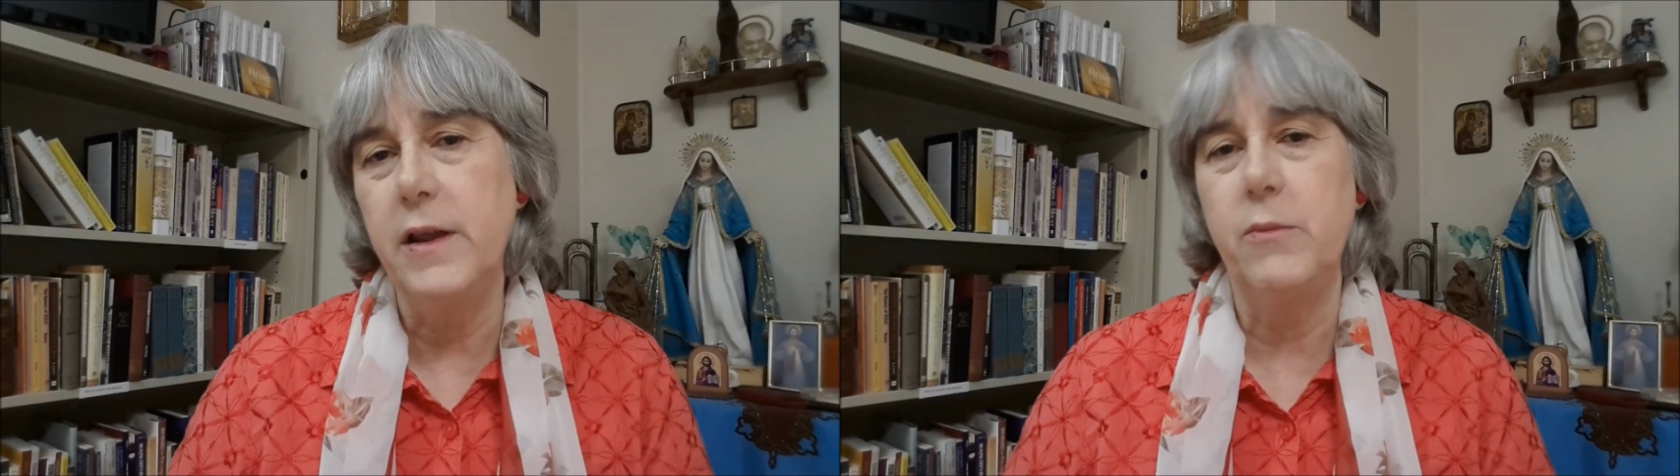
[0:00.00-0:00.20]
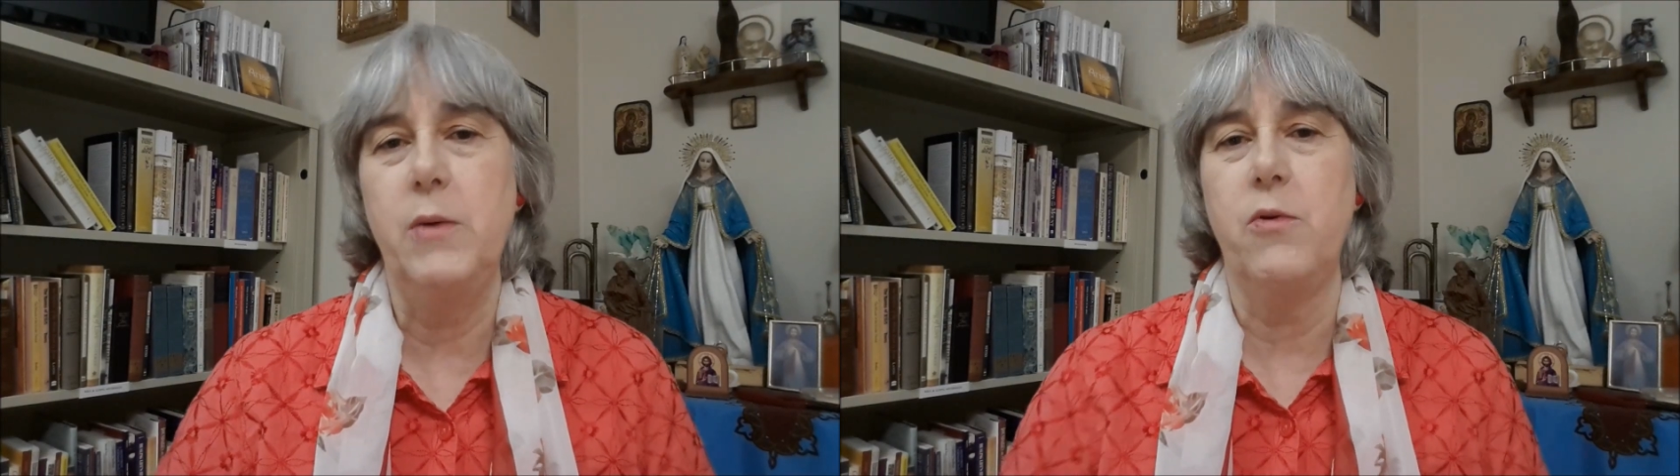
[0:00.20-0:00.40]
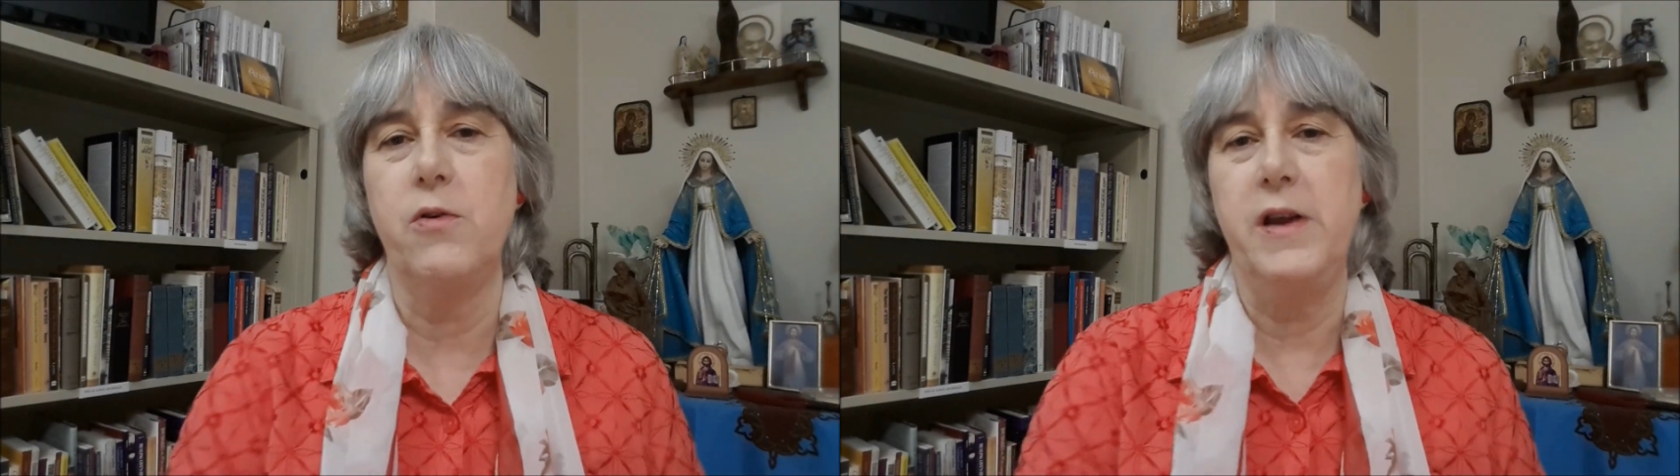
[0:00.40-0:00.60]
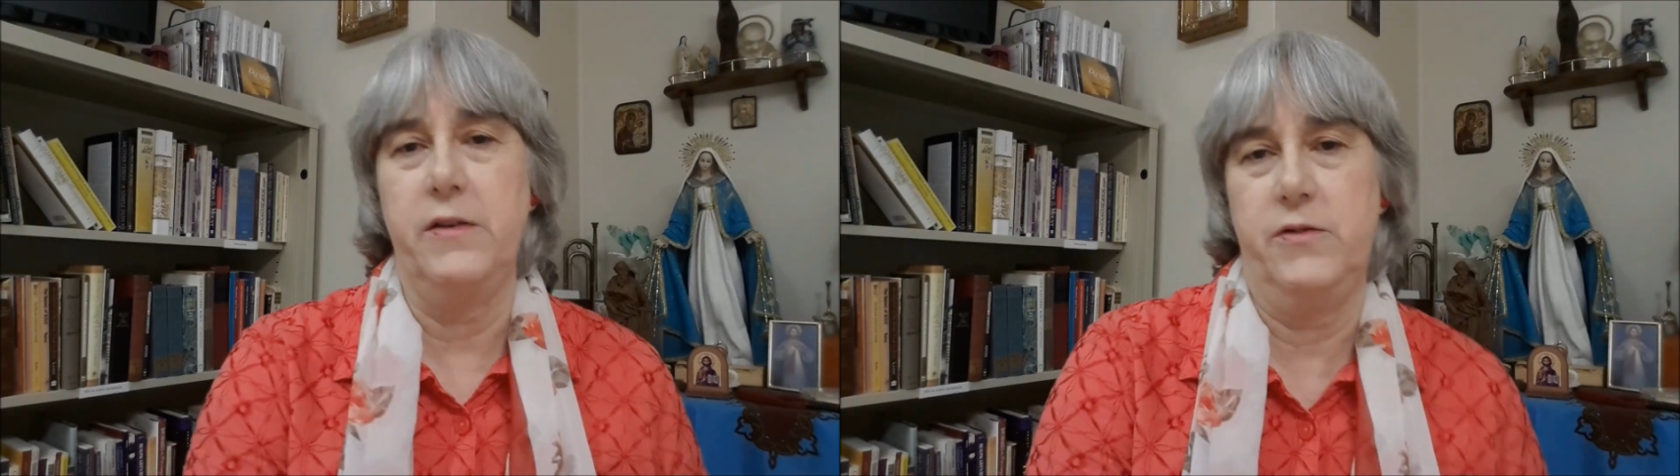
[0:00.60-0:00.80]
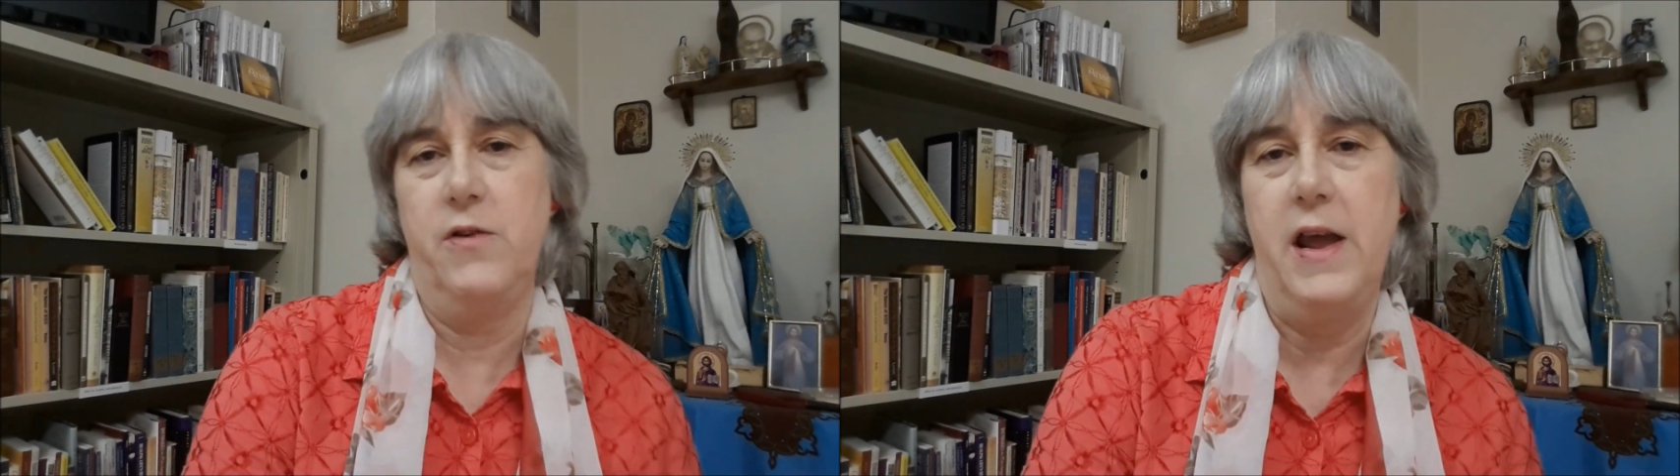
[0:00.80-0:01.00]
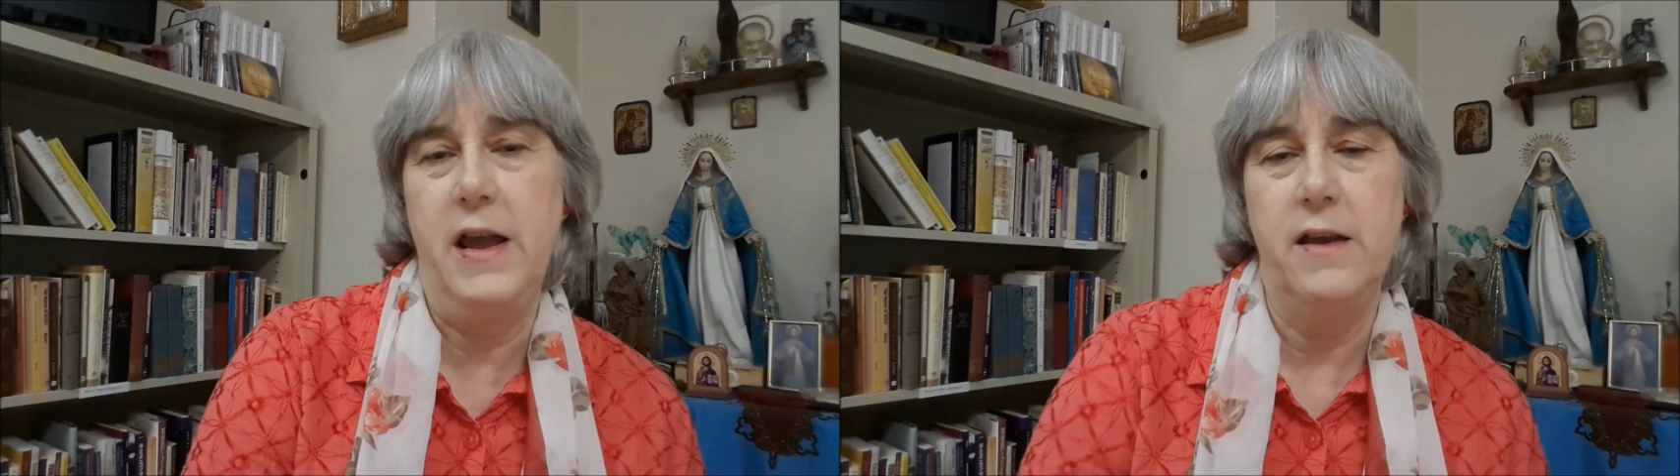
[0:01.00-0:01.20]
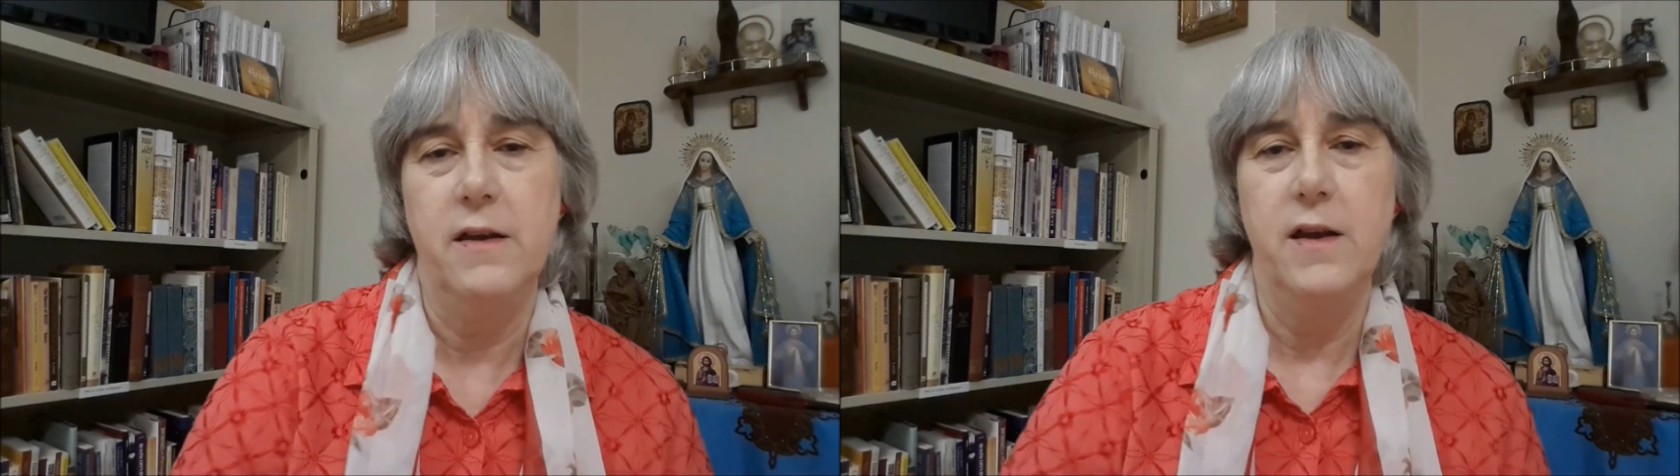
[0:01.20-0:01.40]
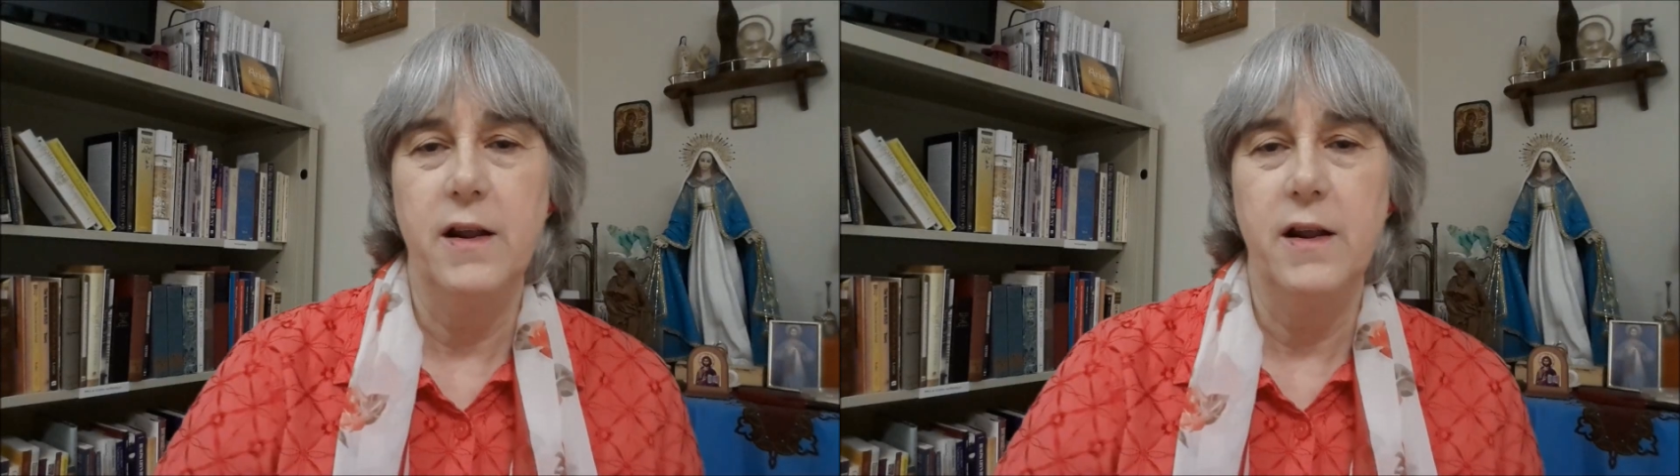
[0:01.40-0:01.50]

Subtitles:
than we were yesterday,